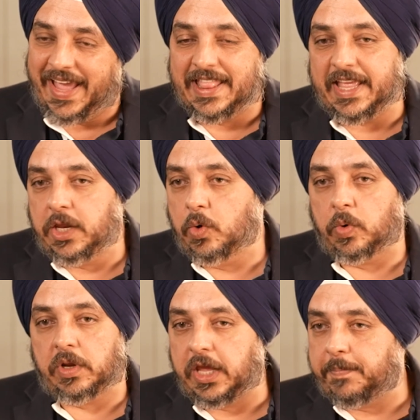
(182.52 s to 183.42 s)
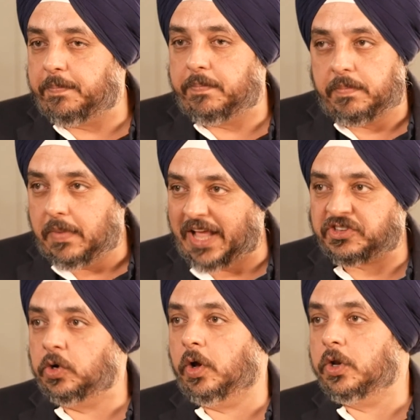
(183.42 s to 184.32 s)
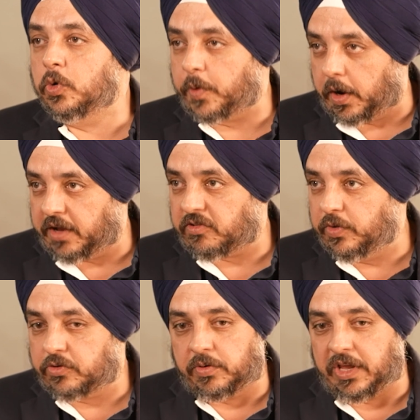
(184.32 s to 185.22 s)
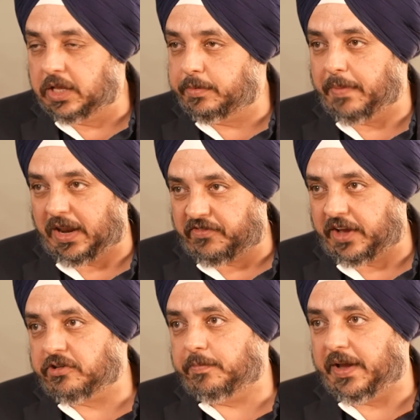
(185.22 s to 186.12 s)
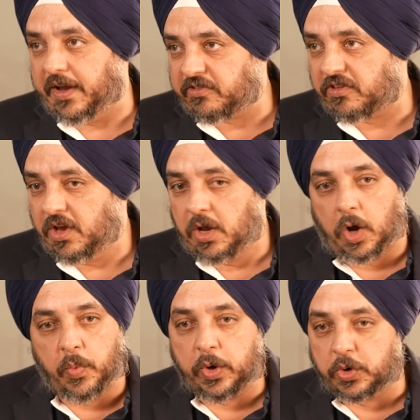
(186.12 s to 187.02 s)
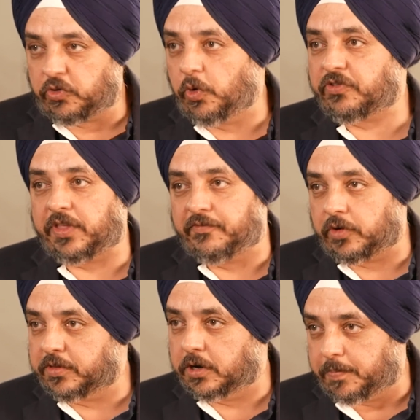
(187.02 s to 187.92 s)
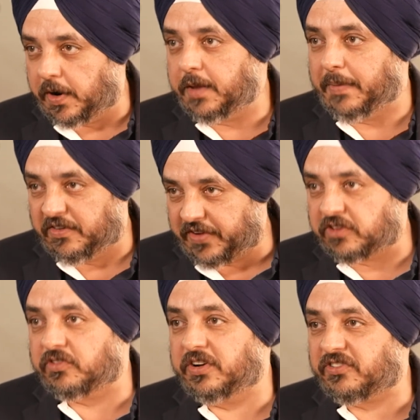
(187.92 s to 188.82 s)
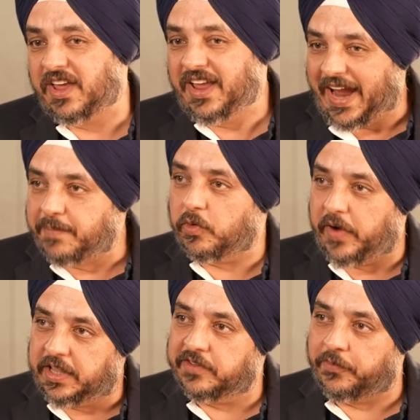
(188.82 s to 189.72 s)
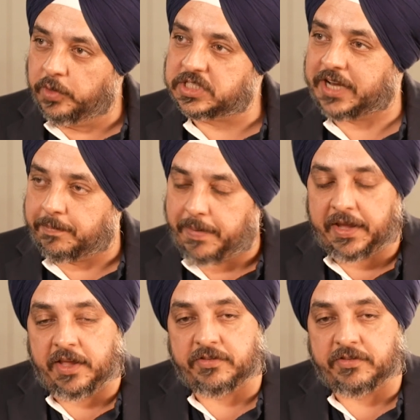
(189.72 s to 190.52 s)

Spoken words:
And then you could keep latching on new products, which could either be manufactured by us or we could source them from third-party manufacturers and provide the full stack banking